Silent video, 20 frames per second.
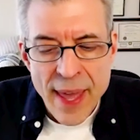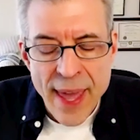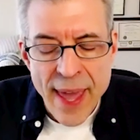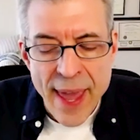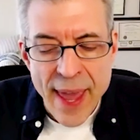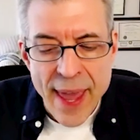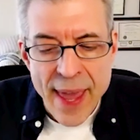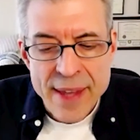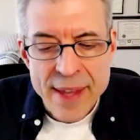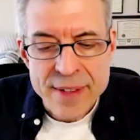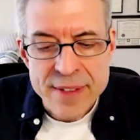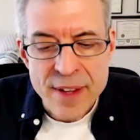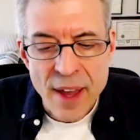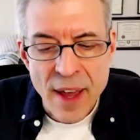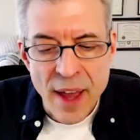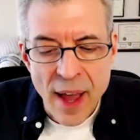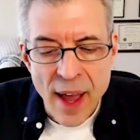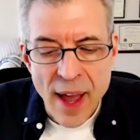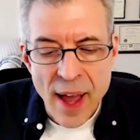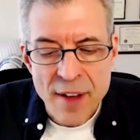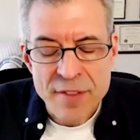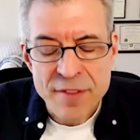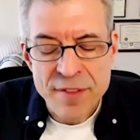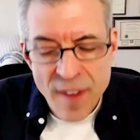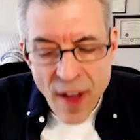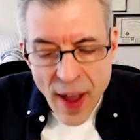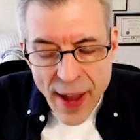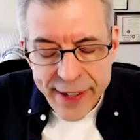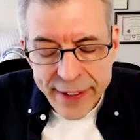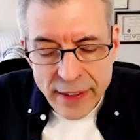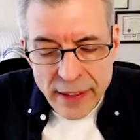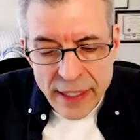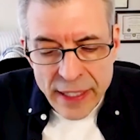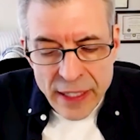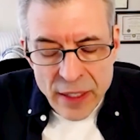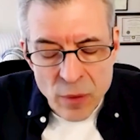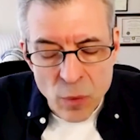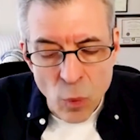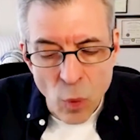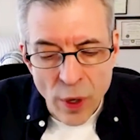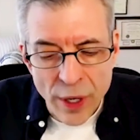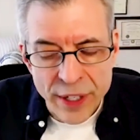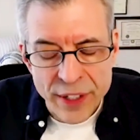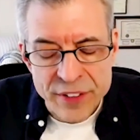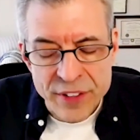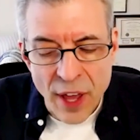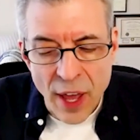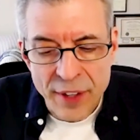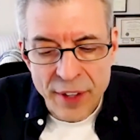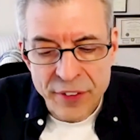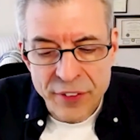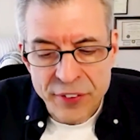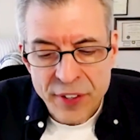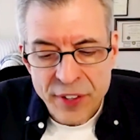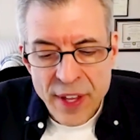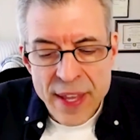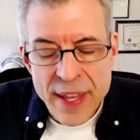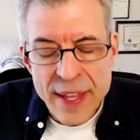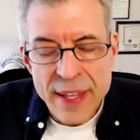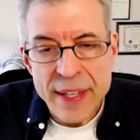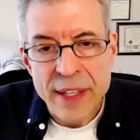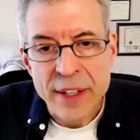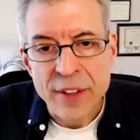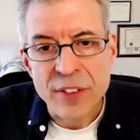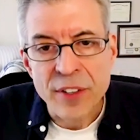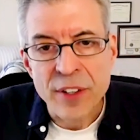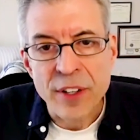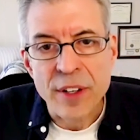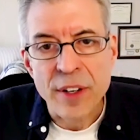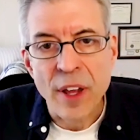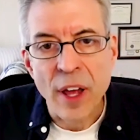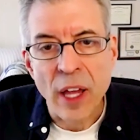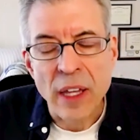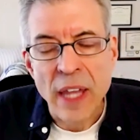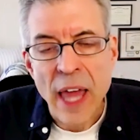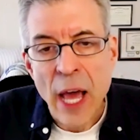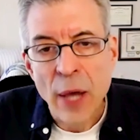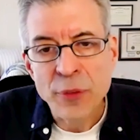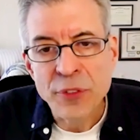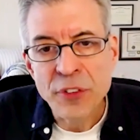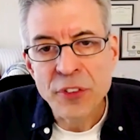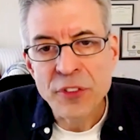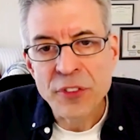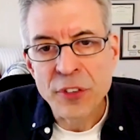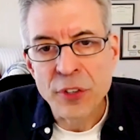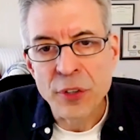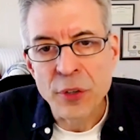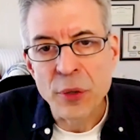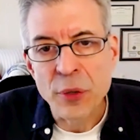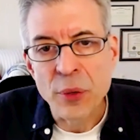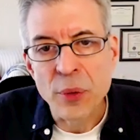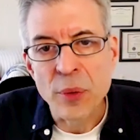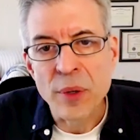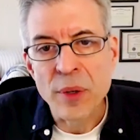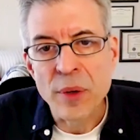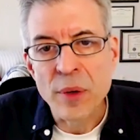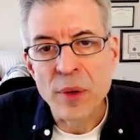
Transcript: And finally, what it does is it allows us to